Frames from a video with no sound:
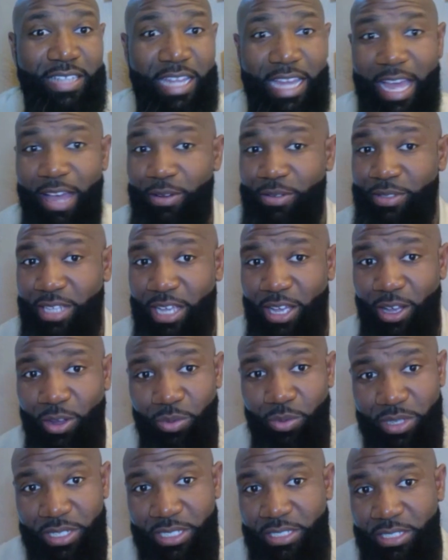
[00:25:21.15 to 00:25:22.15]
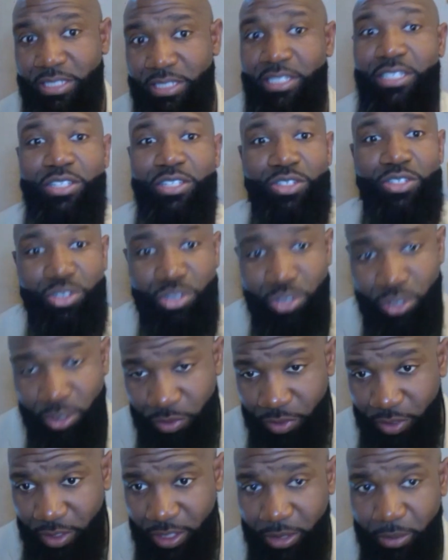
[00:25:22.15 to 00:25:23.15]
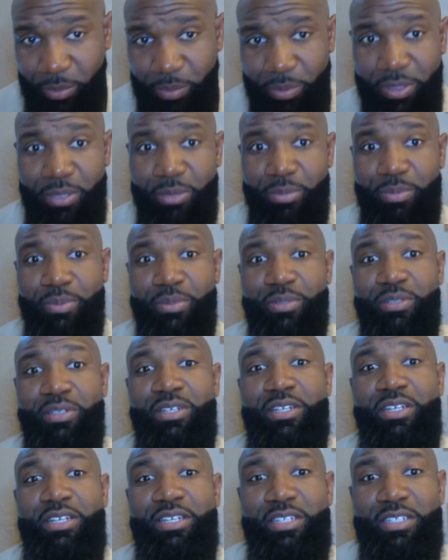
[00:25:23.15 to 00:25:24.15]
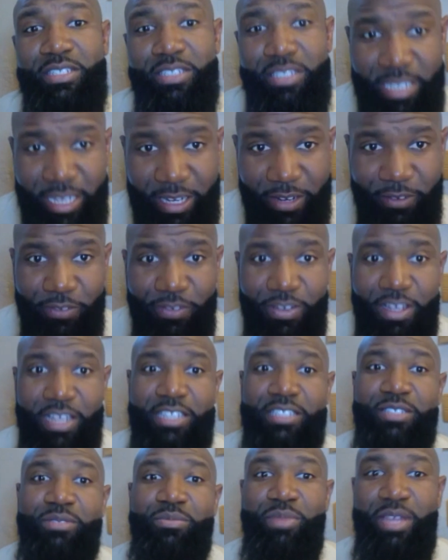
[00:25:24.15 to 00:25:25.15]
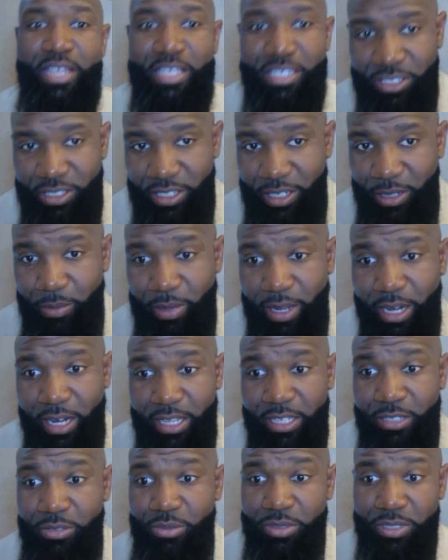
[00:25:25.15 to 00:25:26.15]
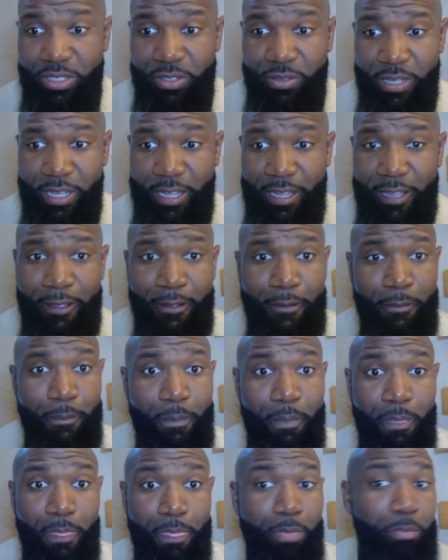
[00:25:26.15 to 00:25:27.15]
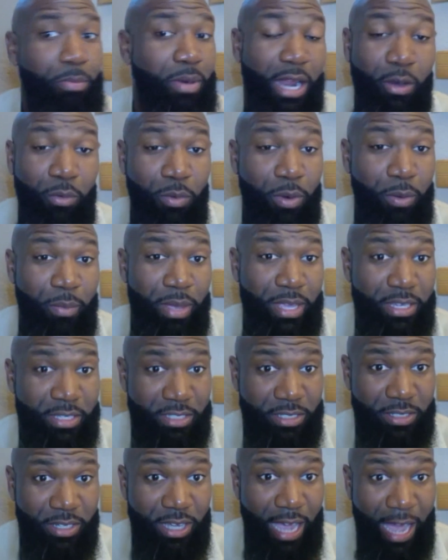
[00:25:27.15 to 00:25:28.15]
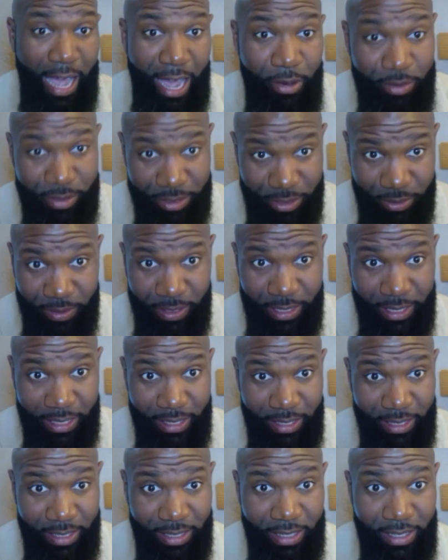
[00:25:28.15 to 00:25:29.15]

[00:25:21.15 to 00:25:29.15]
Like I was always doing for other people, sacrificing, making sure everybody else was okay, but I want to make sure I was okay.